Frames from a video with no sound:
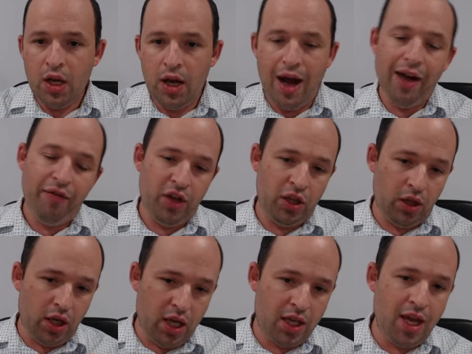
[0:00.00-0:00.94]
I think,
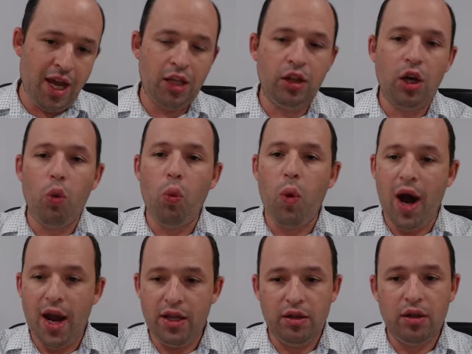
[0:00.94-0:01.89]
again,
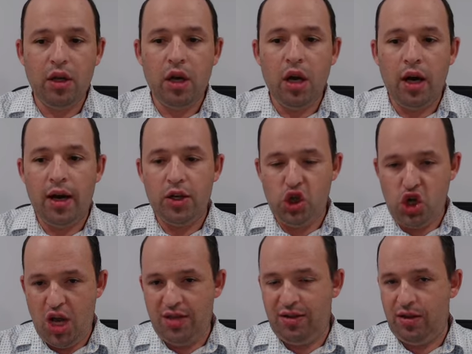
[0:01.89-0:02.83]
white
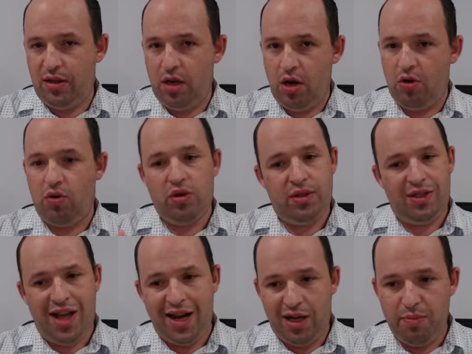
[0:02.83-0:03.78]
chances here
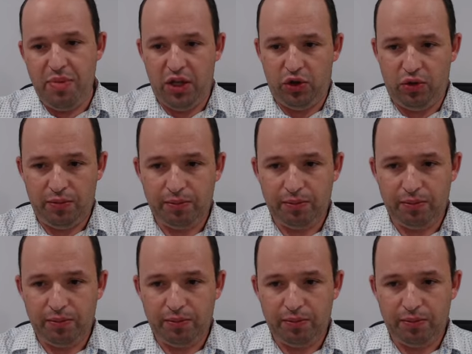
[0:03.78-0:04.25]
slightly better.